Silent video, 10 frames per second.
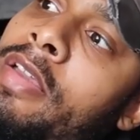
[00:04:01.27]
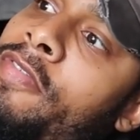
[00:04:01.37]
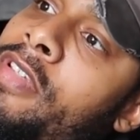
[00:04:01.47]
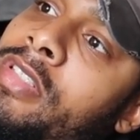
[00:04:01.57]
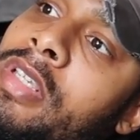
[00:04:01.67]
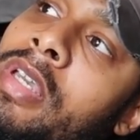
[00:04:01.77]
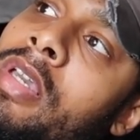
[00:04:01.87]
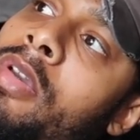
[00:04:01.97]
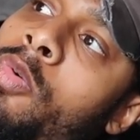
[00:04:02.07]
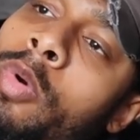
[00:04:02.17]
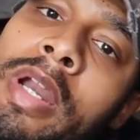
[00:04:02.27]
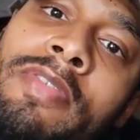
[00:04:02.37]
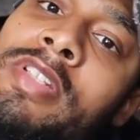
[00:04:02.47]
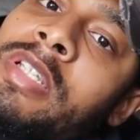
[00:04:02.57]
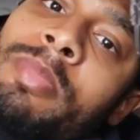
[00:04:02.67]
If it's
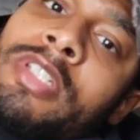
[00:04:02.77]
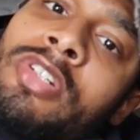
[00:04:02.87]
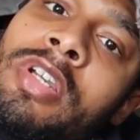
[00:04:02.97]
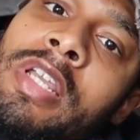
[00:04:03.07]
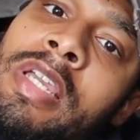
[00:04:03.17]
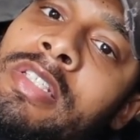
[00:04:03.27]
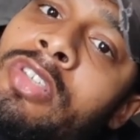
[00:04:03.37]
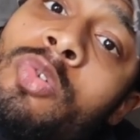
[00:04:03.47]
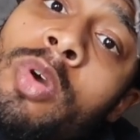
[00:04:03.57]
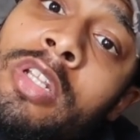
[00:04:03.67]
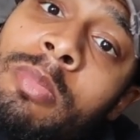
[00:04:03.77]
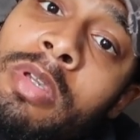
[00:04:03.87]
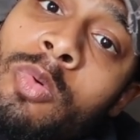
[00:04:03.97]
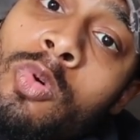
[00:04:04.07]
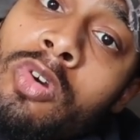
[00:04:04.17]
whatever temperature it is and you want it to
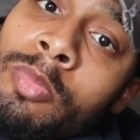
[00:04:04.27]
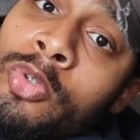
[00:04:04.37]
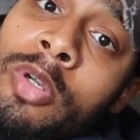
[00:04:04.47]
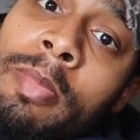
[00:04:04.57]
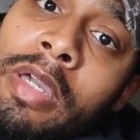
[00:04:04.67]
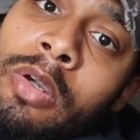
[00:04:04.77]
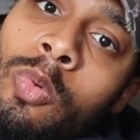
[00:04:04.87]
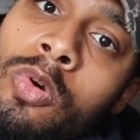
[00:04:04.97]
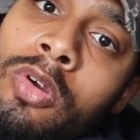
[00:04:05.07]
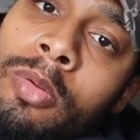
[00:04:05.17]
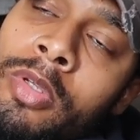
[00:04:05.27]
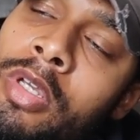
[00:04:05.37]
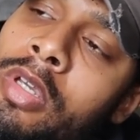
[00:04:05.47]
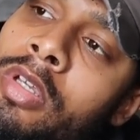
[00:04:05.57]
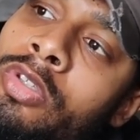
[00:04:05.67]
be warm, you can make it warm.
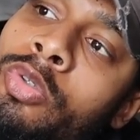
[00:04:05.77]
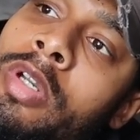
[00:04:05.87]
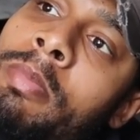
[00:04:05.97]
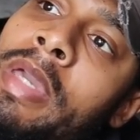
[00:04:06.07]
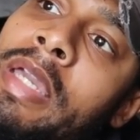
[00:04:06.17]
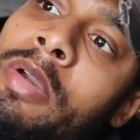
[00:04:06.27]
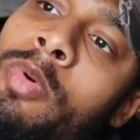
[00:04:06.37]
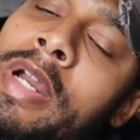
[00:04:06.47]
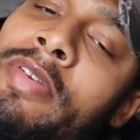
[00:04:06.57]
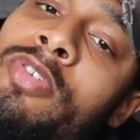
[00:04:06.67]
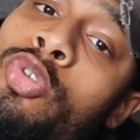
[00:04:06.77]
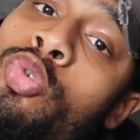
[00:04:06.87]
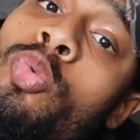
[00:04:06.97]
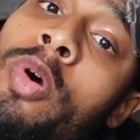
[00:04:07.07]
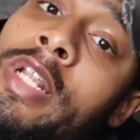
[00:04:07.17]
You can make it whatever
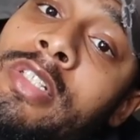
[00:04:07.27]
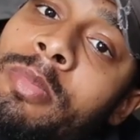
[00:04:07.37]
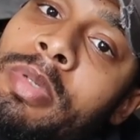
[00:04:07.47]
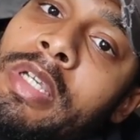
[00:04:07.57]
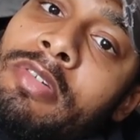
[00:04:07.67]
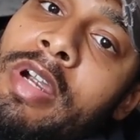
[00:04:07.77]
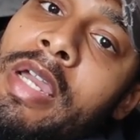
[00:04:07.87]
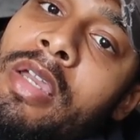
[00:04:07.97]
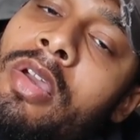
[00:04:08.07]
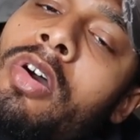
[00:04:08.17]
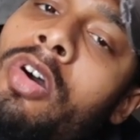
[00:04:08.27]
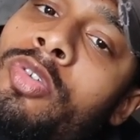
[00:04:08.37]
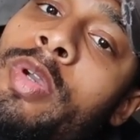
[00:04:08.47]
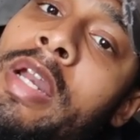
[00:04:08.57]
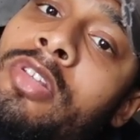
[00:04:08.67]
you want it to be, right? All
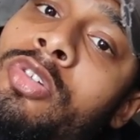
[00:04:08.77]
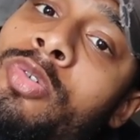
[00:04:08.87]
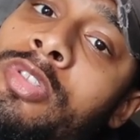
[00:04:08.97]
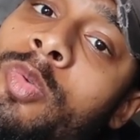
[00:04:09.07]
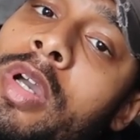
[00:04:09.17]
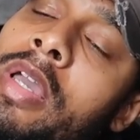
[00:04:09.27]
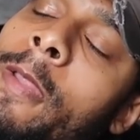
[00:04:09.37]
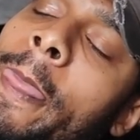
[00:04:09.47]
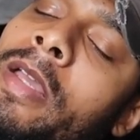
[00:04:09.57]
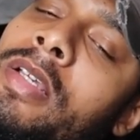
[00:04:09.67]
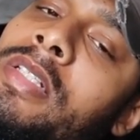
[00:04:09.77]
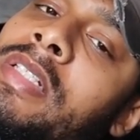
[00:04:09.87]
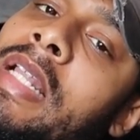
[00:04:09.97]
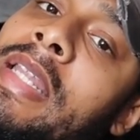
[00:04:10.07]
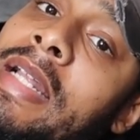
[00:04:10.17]
you got to do is what?
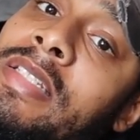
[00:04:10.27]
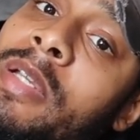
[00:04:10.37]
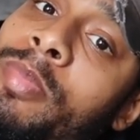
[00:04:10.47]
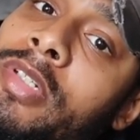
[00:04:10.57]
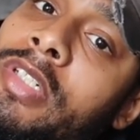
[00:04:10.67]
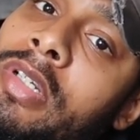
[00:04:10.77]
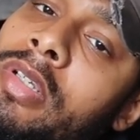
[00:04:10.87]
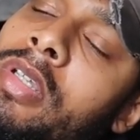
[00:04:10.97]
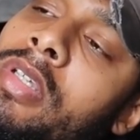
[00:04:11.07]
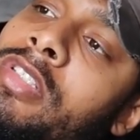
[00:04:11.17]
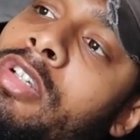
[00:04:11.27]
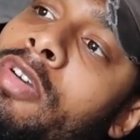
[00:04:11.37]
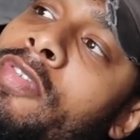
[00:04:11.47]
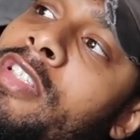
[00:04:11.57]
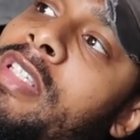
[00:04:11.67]
Set that temperature. So
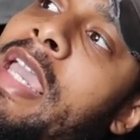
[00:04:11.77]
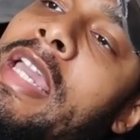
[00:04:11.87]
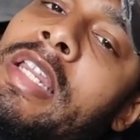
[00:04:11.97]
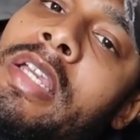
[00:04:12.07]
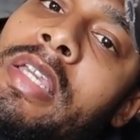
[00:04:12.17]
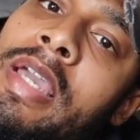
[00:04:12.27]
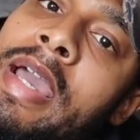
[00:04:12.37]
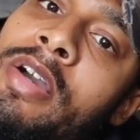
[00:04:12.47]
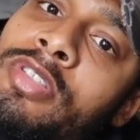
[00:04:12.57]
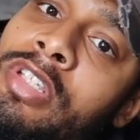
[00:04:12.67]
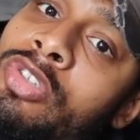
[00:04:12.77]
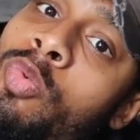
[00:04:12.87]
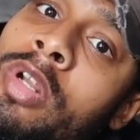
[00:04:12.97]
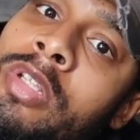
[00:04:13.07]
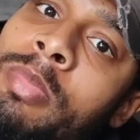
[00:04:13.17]
if it's eighty in your house and you
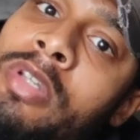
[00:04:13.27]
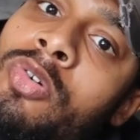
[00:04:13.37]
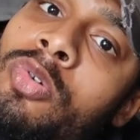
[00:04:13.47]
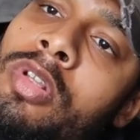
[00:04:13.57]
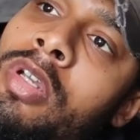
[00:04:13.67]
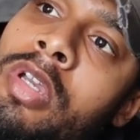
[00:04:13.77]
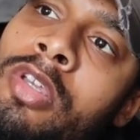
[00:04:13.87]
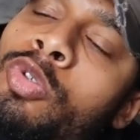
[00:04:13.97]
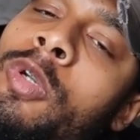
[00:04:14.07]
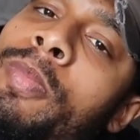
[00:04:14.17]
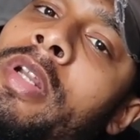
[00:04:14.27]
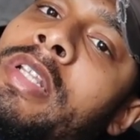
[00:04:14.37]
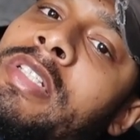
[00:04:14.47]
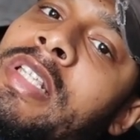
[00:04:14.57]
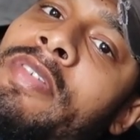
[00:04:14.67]
want it to be cooler, you could put it
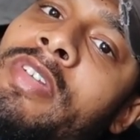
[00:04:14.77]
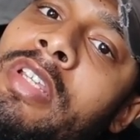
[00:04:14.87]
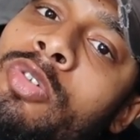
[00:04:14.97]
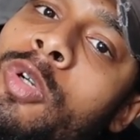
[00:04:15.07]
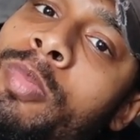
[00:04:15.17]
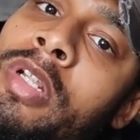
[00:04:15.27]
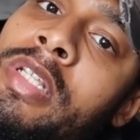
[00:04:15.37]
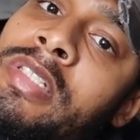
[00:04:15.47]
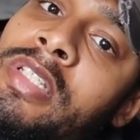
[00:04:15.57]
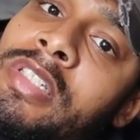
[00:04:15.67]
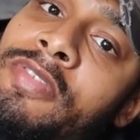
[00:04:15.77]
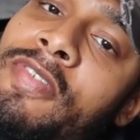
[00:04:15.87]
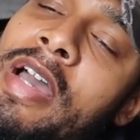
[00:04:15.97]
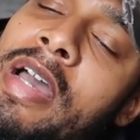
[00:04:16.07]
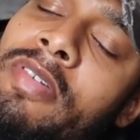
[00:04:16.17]
to seventy, you could put it to
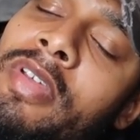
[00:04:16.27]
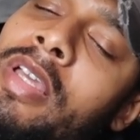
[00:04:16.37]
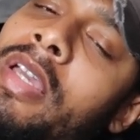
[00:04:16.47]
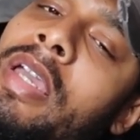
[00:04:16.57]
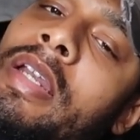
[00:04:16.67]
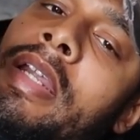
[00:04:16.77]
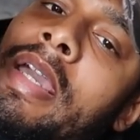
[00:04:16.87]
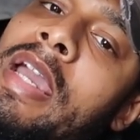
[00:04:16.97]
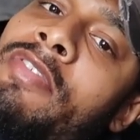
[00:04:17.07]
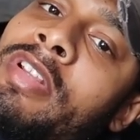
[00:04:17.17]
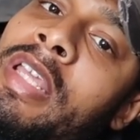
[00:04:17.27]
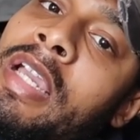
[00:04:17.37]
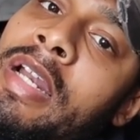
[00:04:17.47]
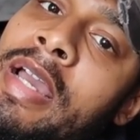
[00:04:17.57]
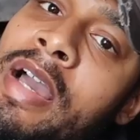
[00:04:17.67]
sixty-five, and then everything
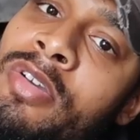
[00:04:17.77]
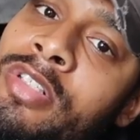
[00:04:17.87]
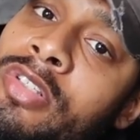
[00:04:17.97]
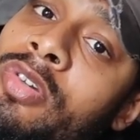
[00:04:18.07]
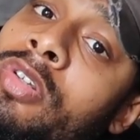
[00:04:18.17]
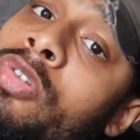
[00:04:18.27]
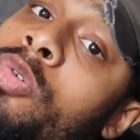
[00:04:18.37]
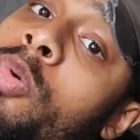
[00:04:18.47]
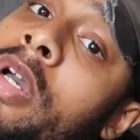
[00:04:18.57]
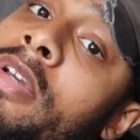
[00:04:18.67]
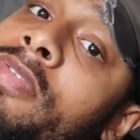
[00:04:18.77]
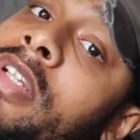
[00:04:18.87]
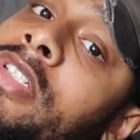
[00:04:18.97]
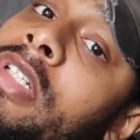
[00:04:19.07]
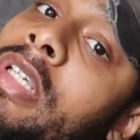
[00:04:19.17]
in the house is going to do what
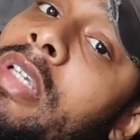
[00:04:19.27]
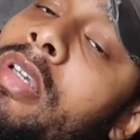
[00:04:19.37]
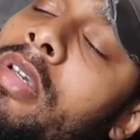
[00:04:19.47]
eventually?